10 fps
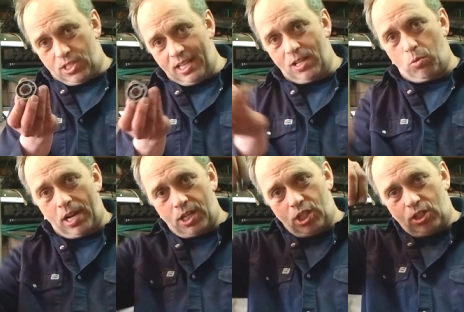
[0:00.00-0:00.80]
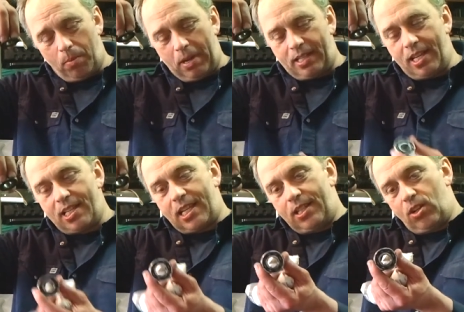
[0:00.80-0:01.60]
seal one on the top like
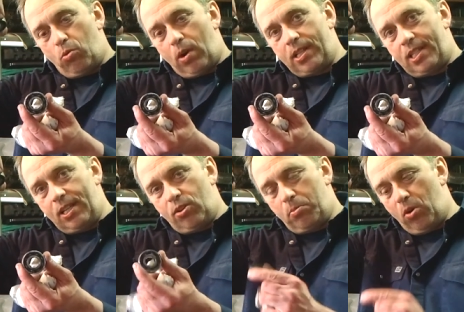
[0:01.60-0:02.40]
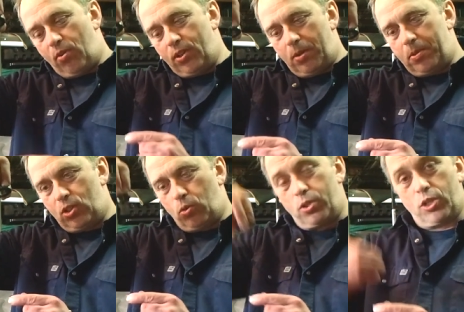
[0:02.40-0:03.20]
this, and the one seal you remove on the,
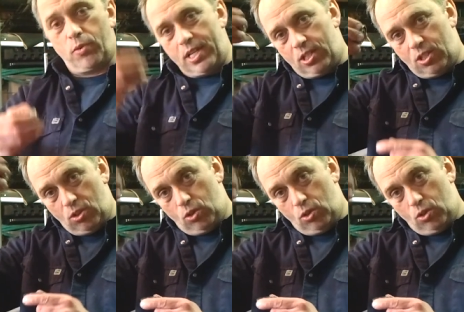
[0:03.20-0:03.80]
so the grease